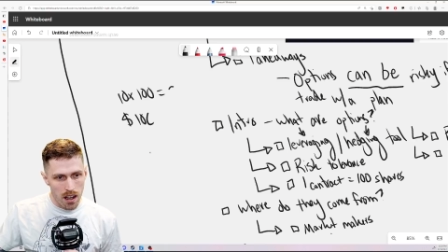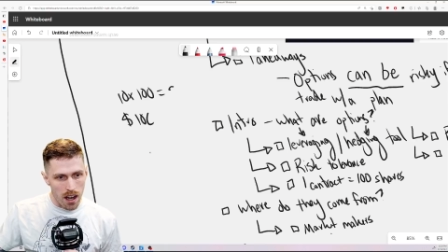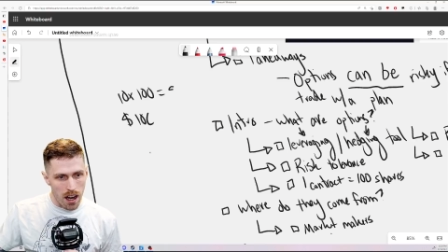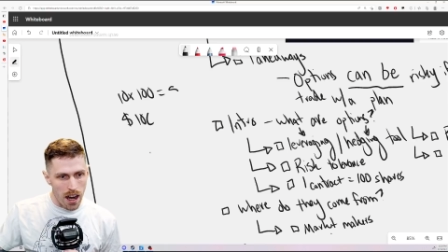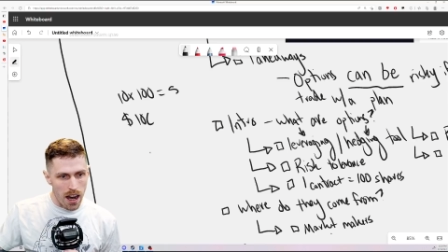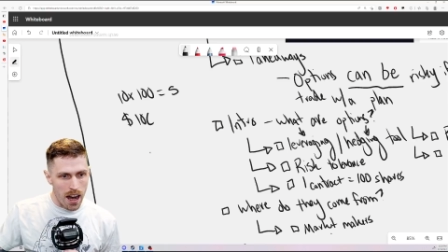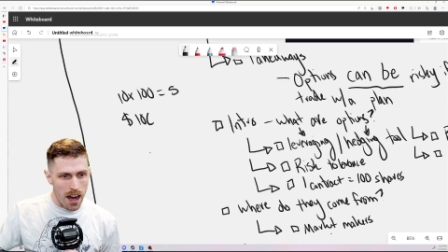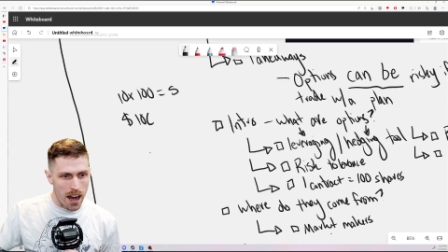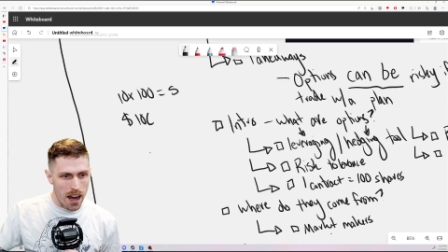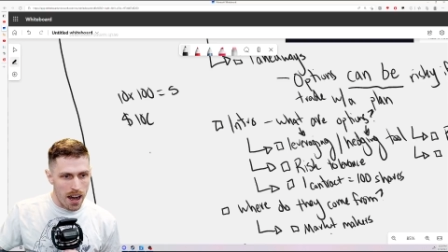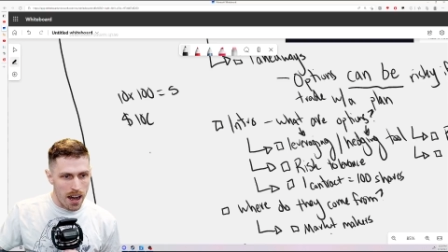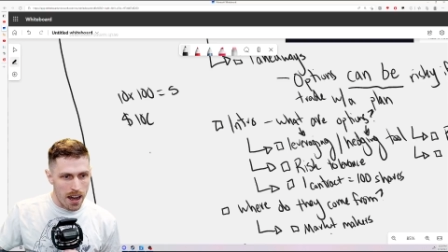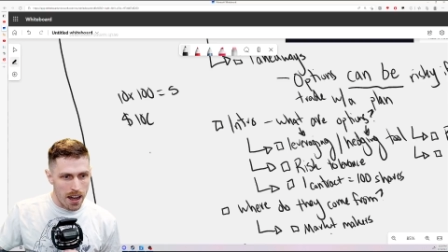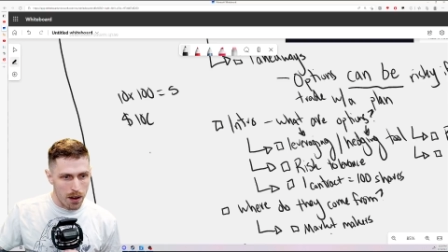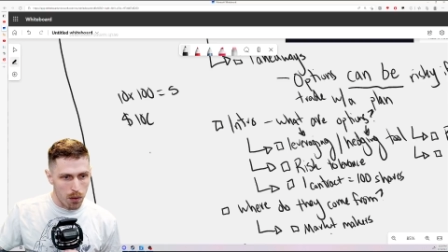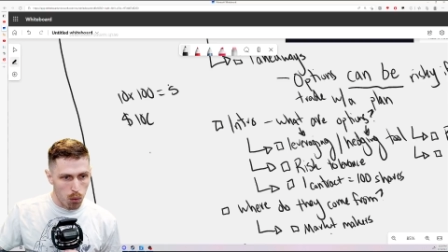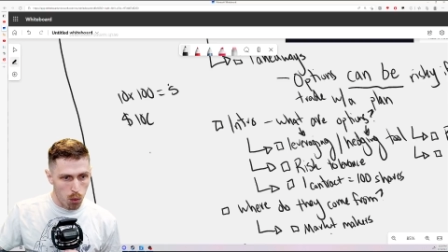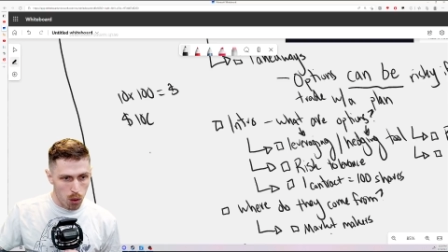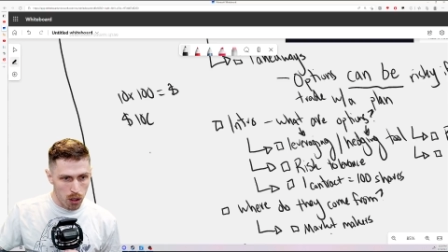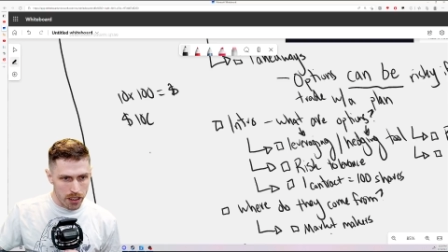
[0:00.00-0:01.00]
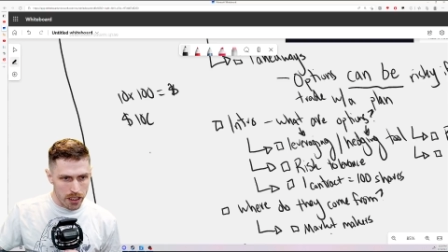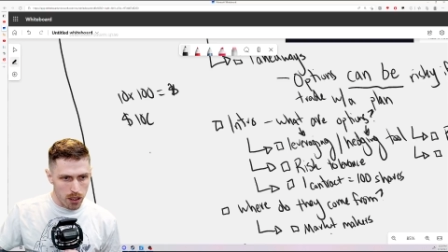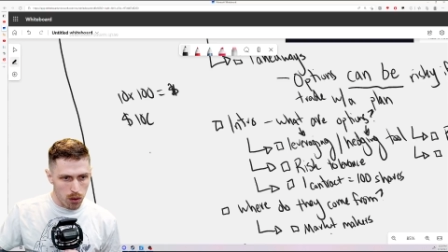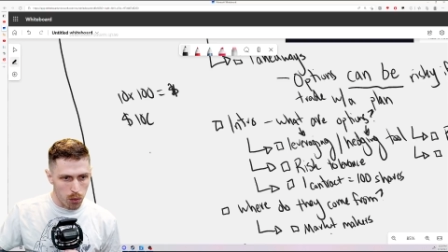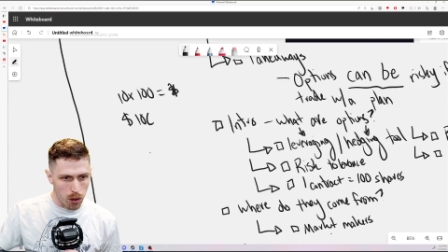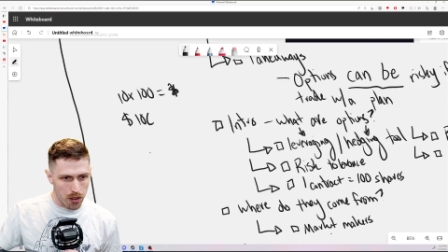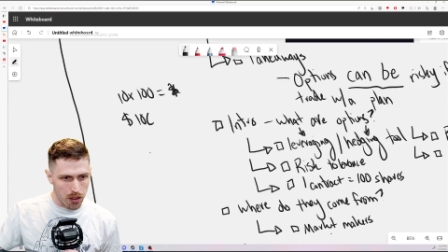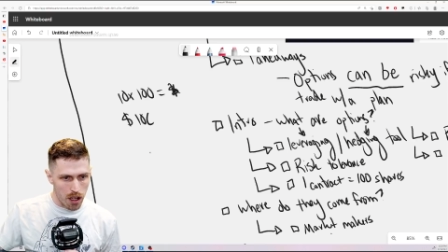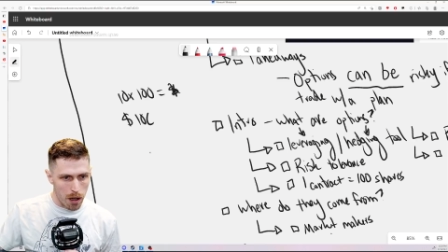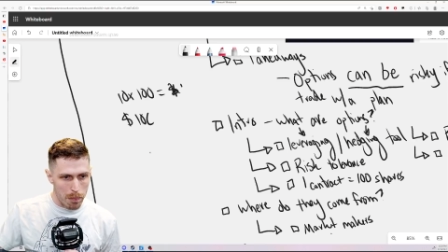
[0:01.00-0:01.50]
working
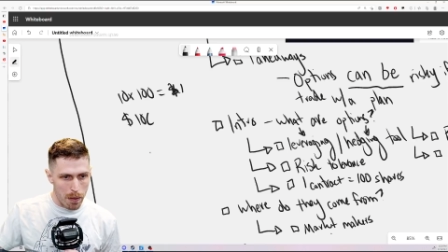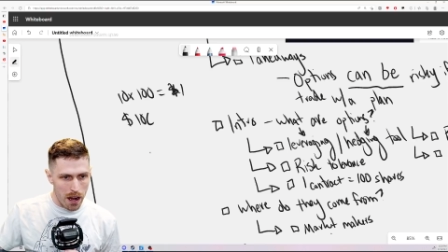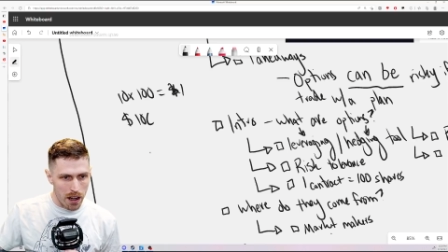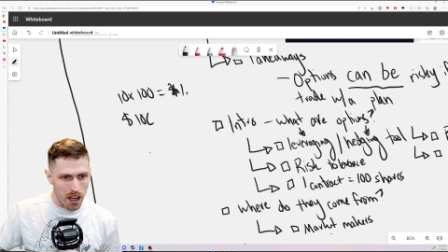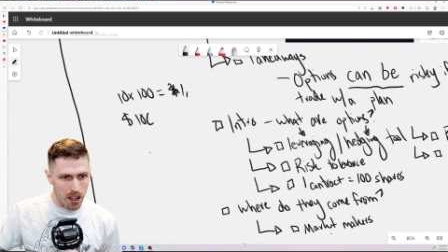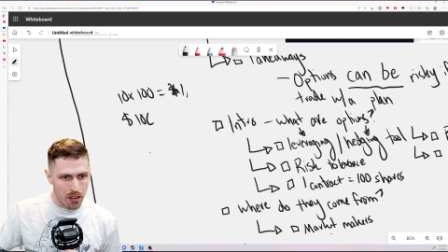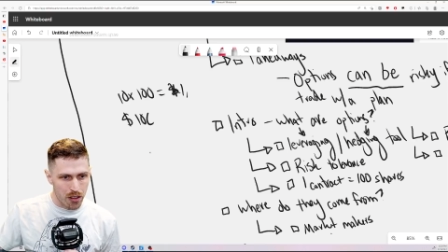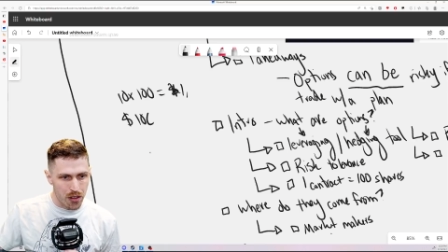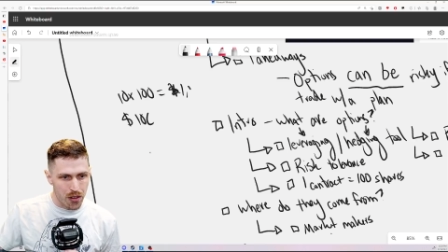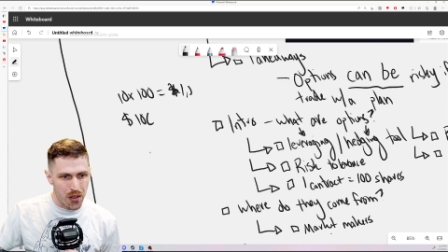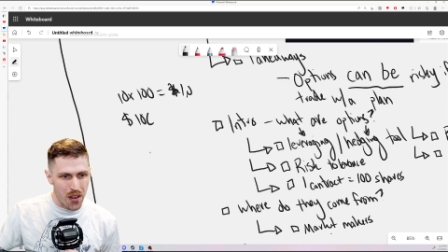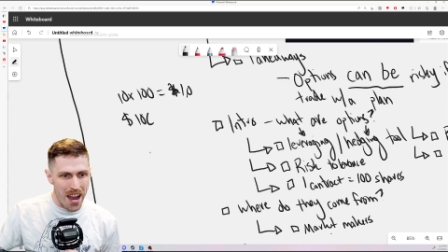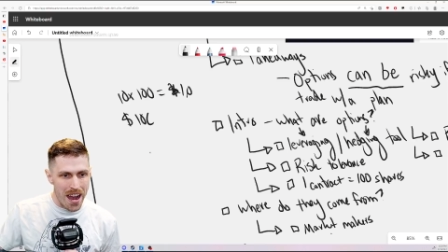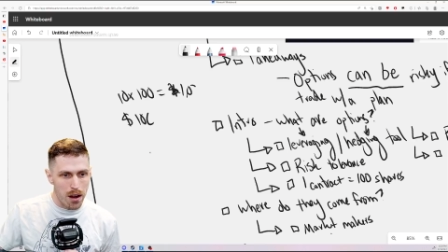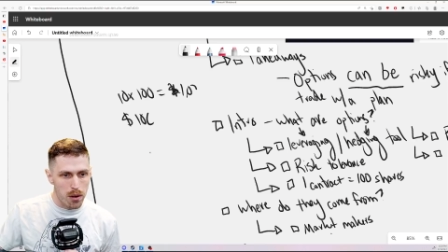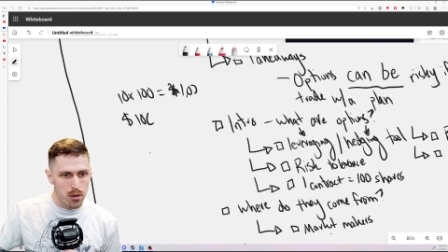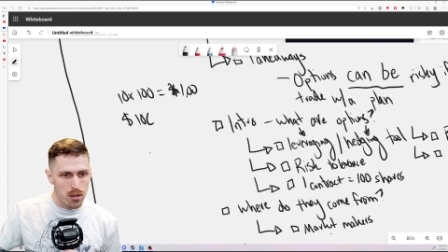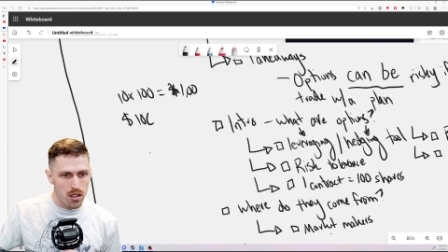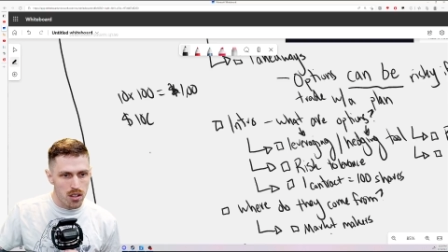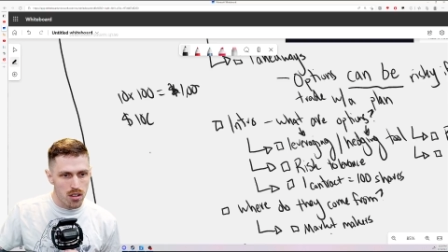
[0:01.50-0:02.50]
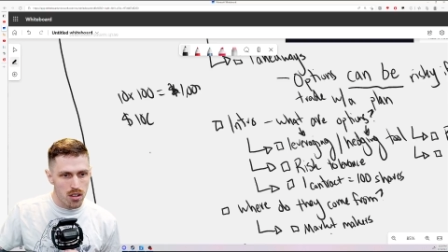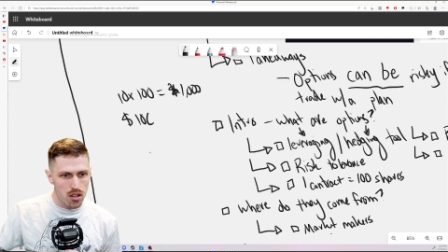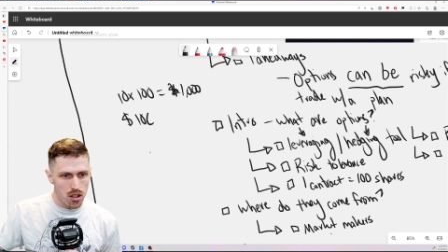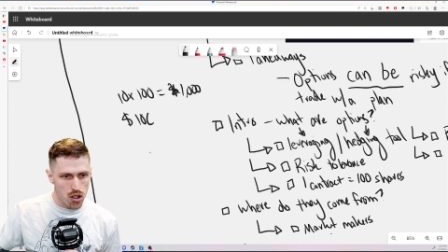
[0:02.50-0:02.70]
with about 1,000